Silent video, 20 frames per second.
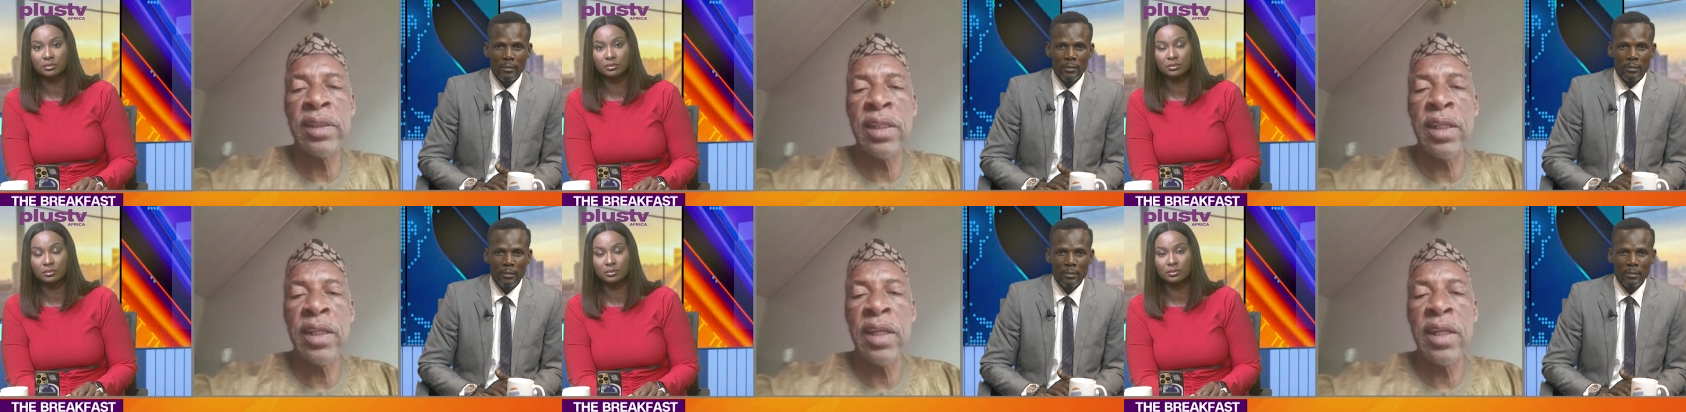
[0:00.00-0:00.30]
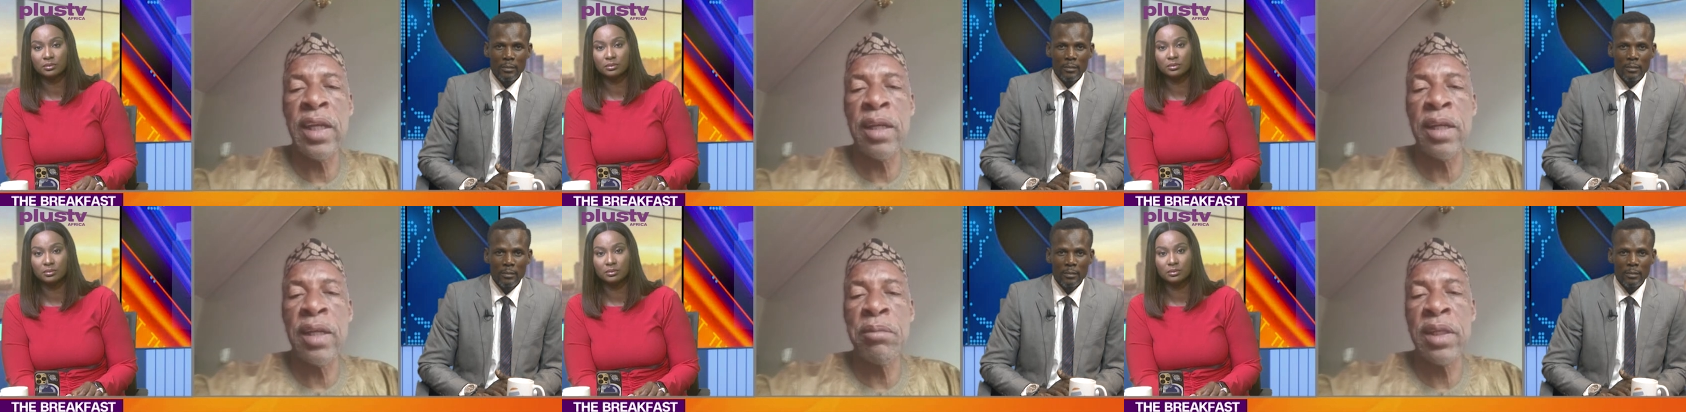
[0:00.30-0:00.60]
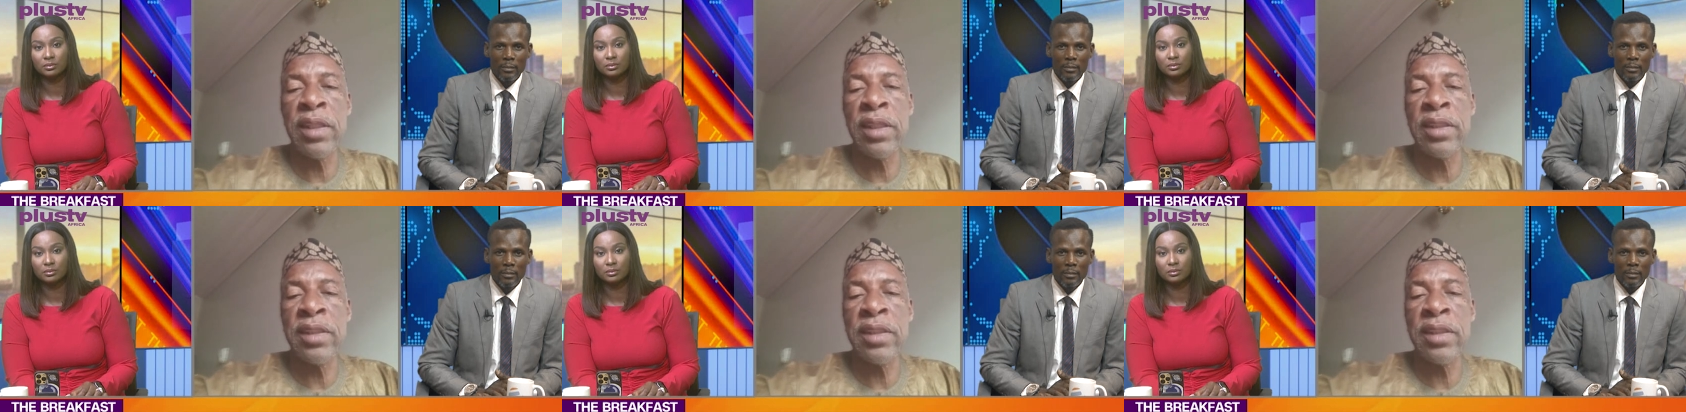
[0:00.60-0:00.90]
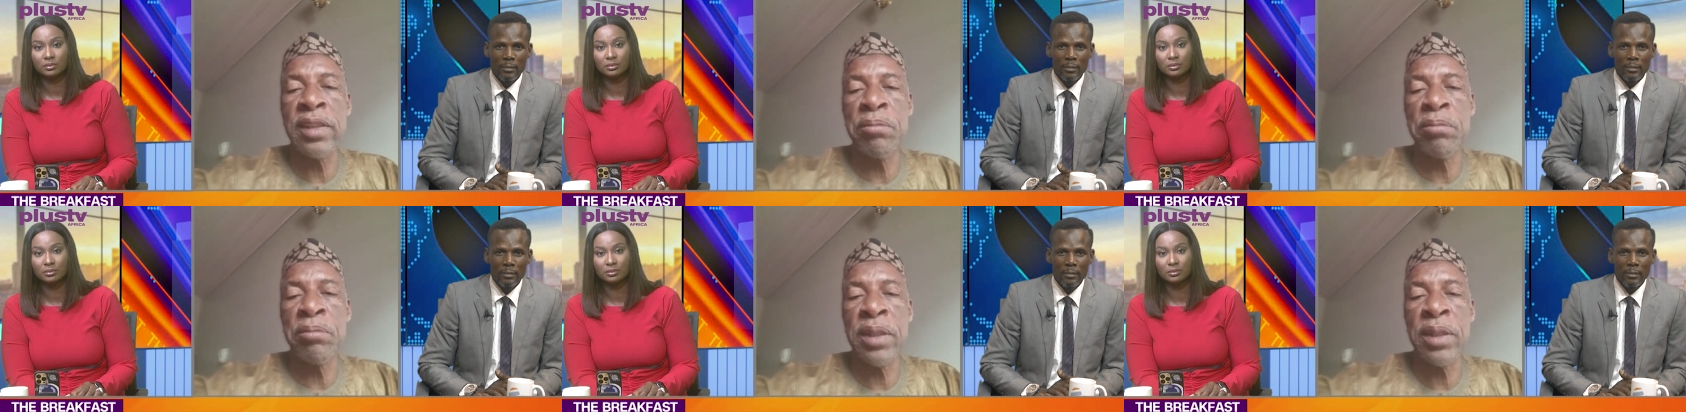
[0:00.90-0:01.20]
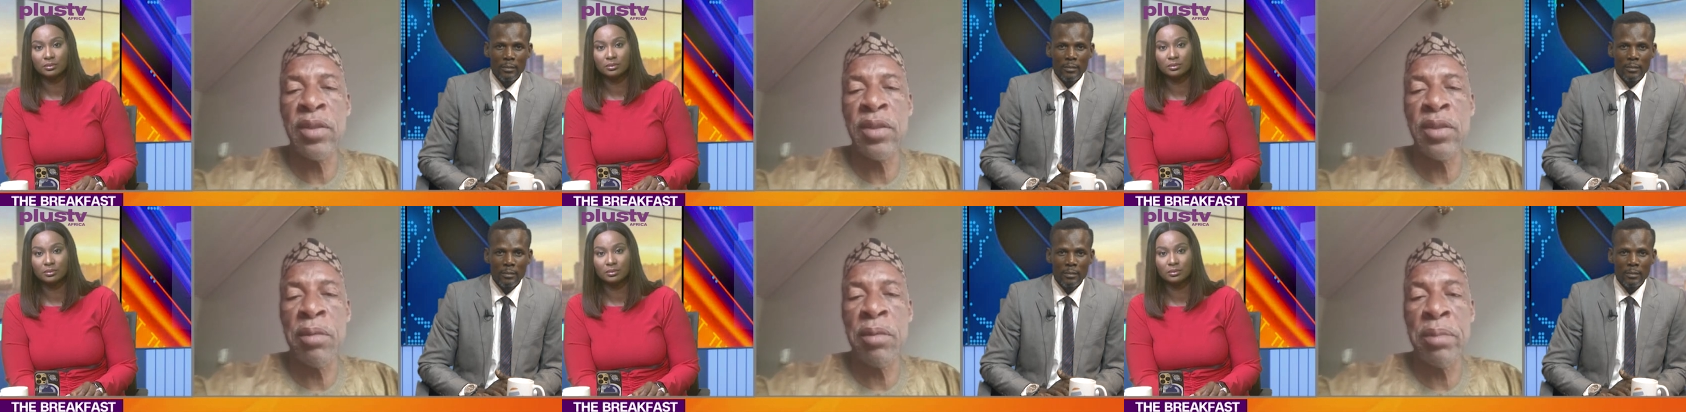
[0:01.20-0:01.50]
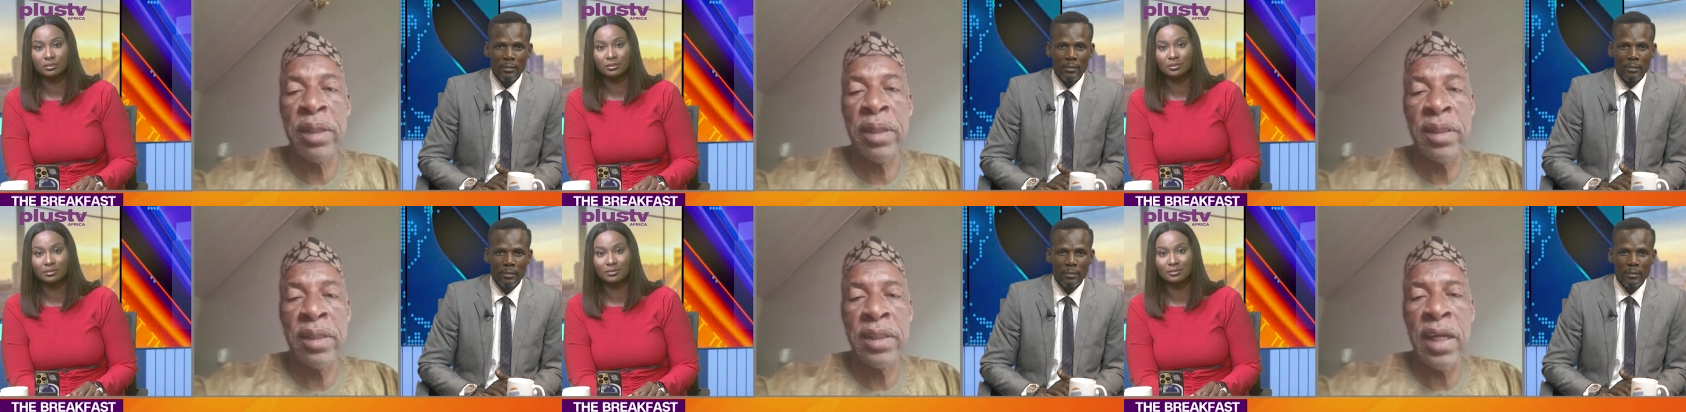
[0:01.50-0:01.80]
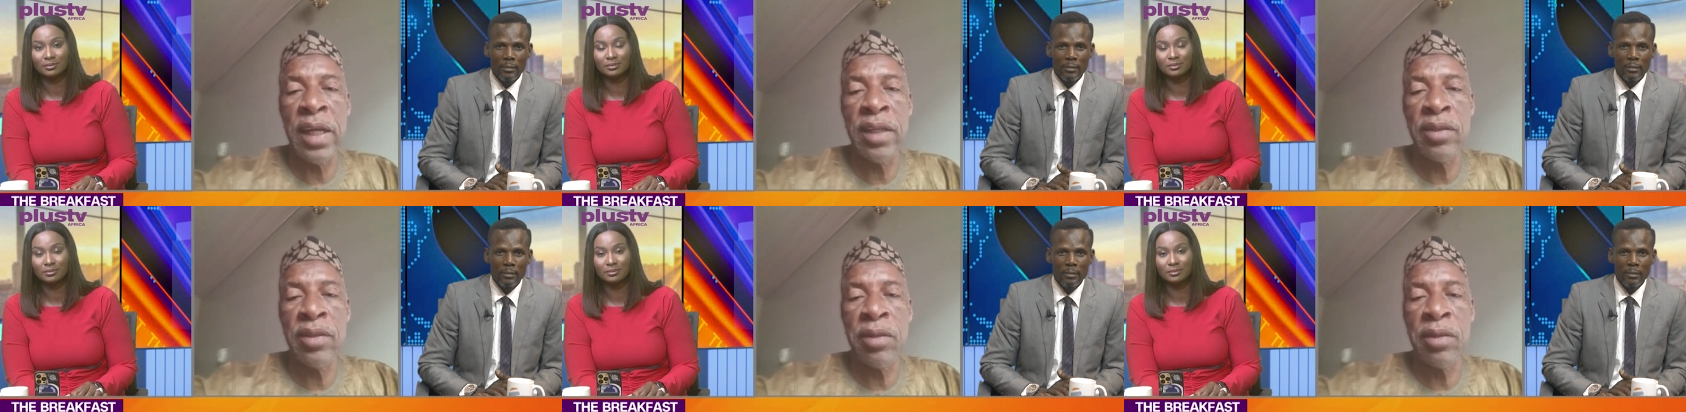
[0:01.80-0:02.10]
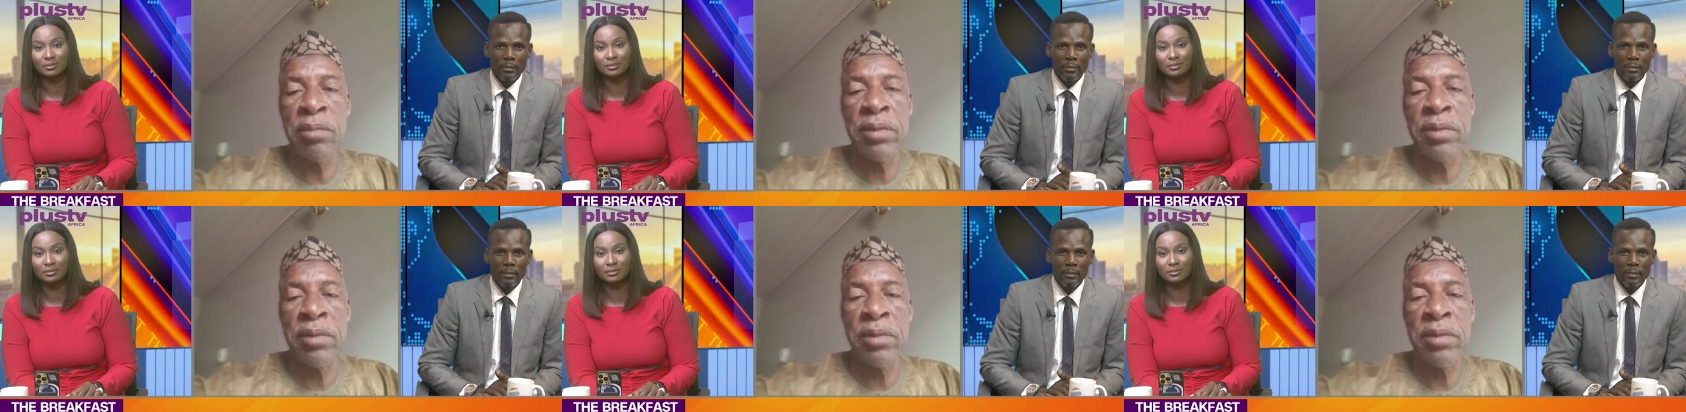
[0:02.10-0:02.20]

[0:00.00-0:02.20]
Speaker 1: I said I'm getting fed up and tired of this